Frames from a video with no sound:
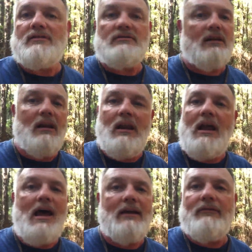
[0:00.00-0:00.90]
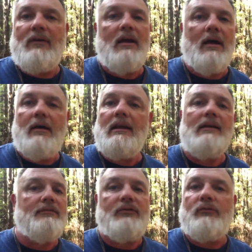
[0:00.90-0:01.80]
There's a lot of
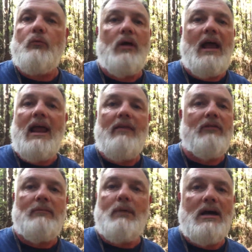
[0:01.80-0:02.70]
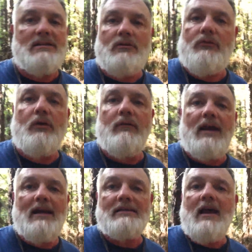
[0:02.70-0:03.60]
ifs, ands, and buts on
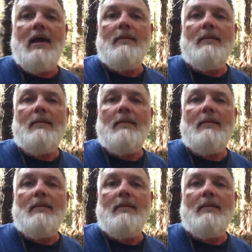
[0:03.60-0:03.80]
surveys,